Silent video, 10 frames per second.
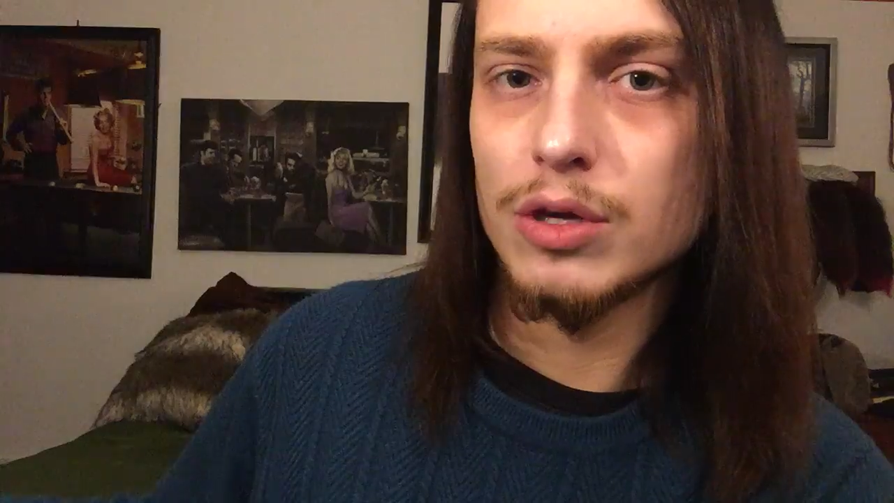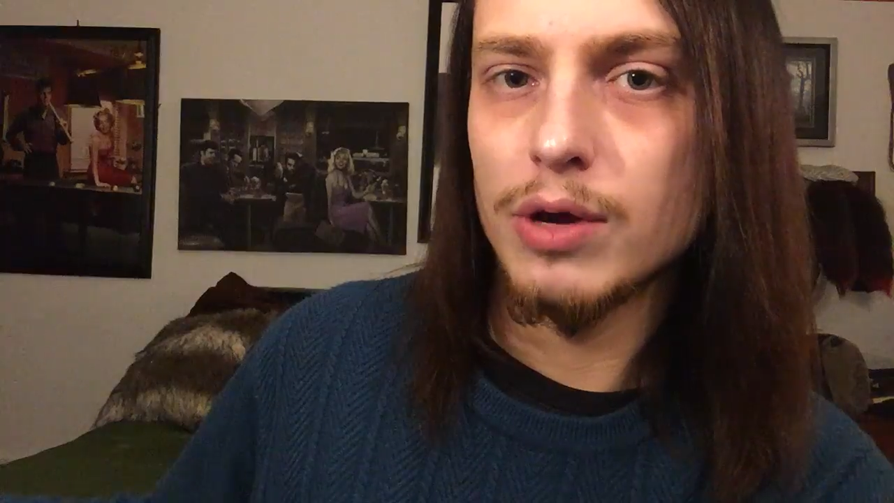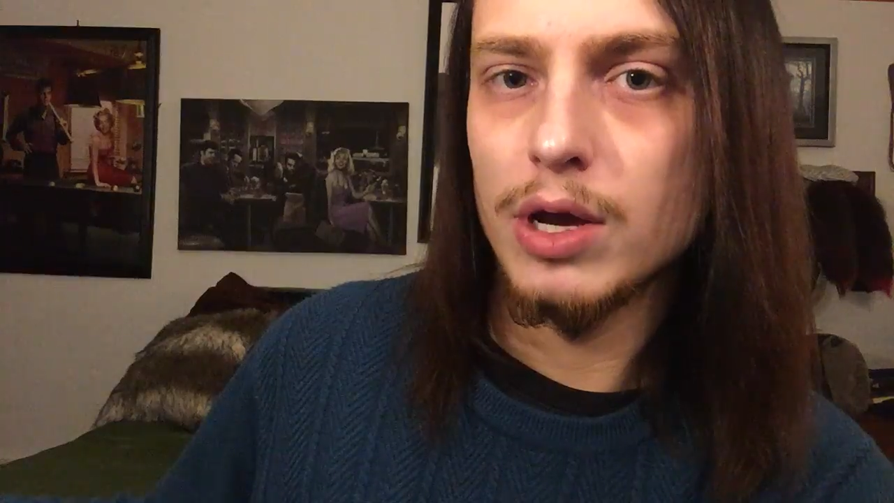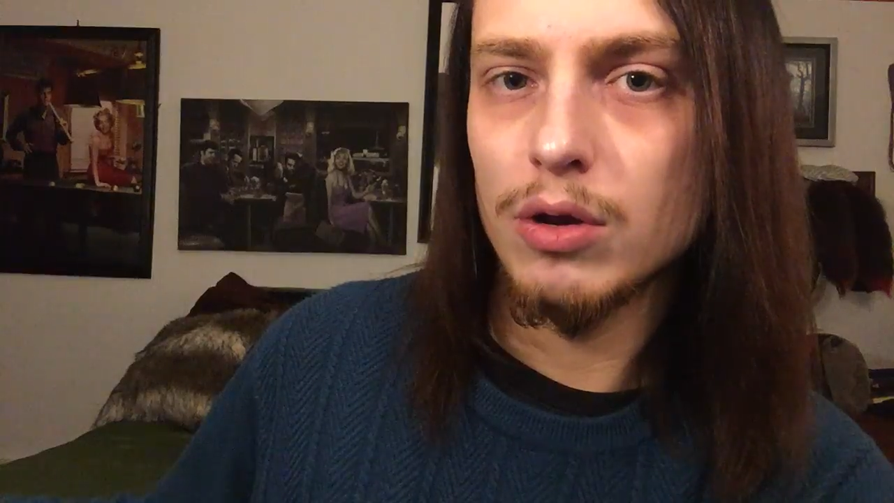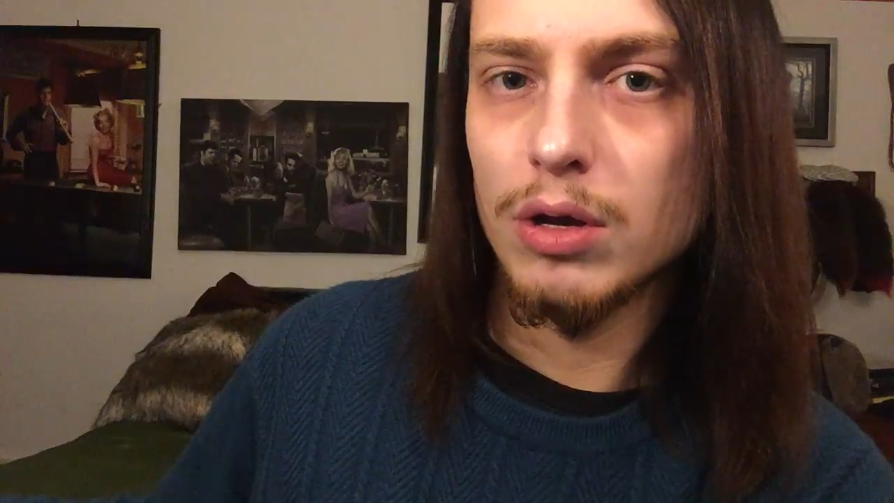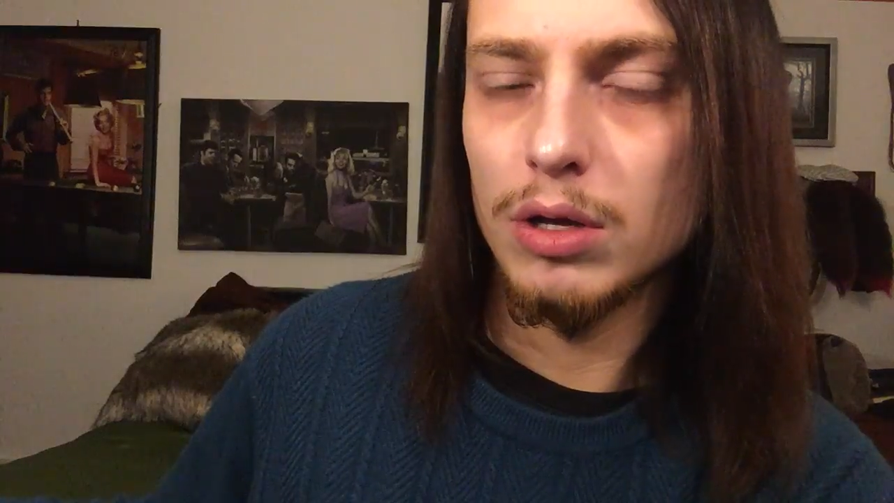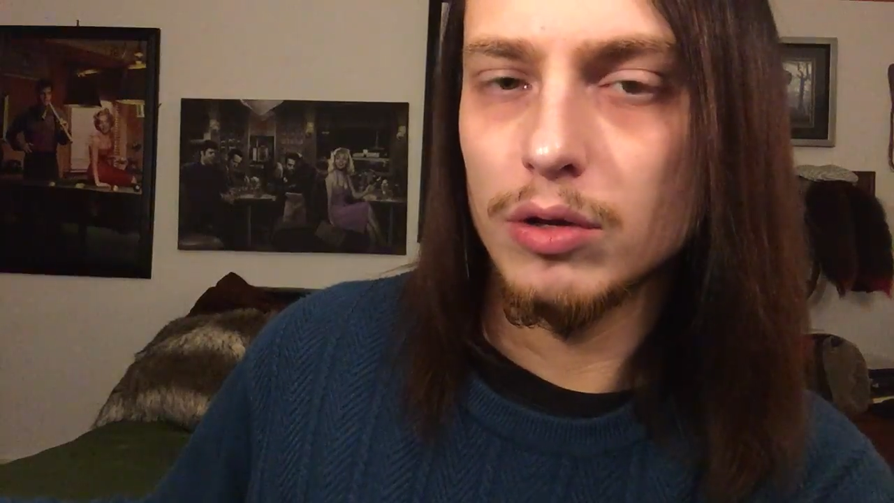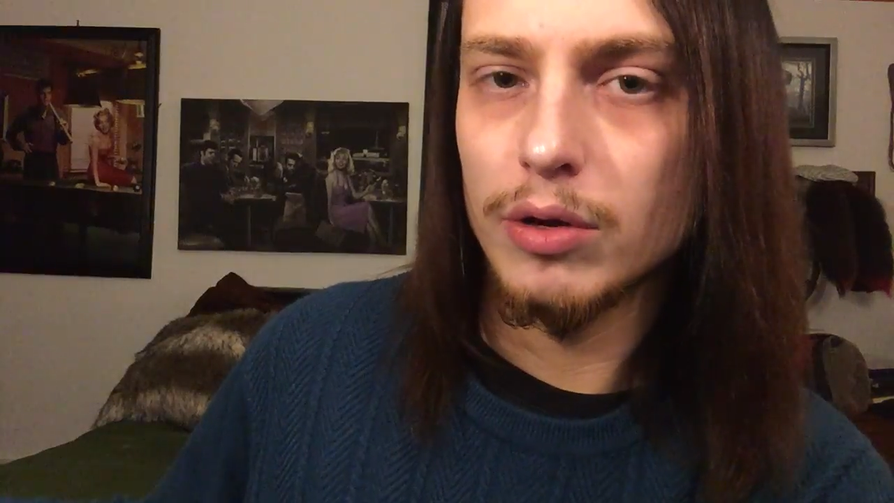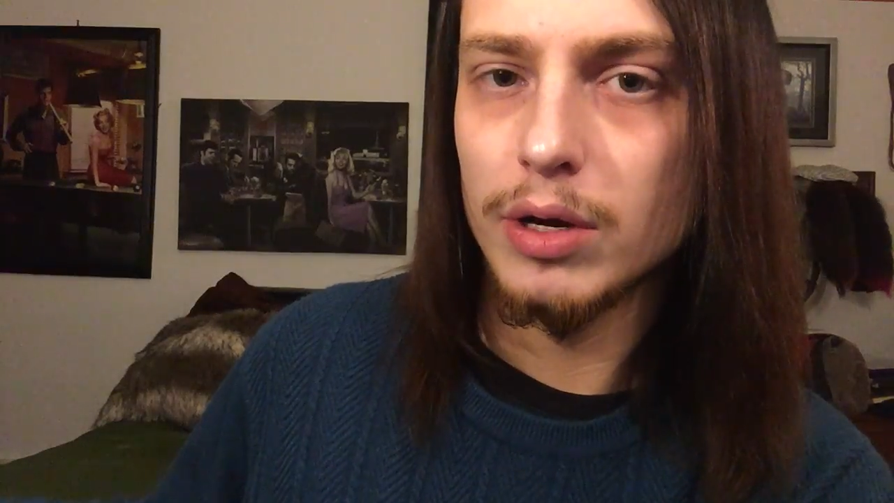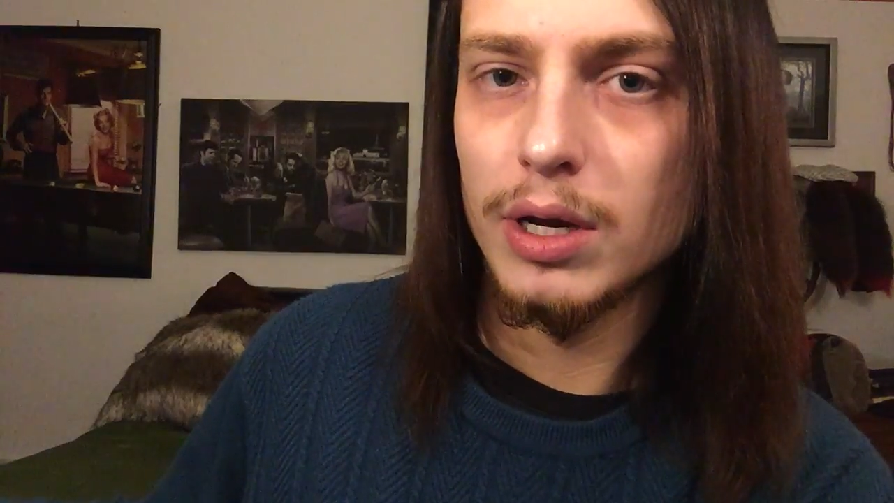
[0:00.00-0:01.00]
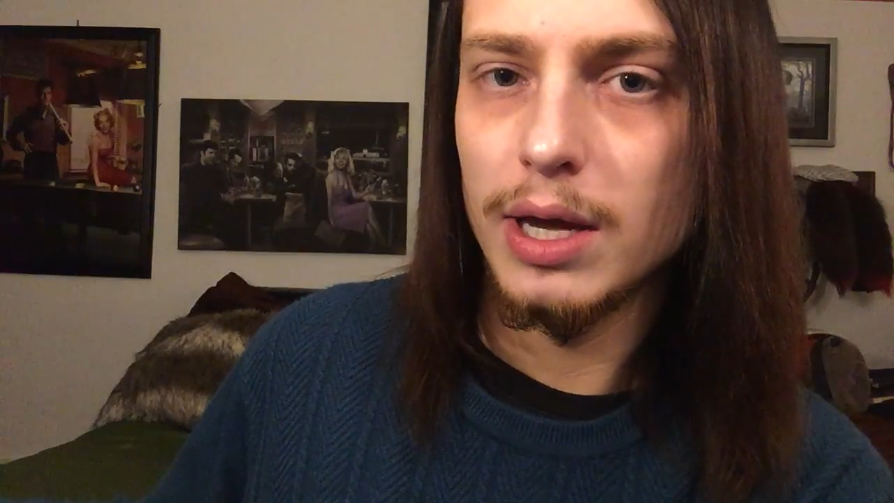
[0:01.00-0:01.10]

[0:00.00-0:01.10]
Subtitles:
their hair color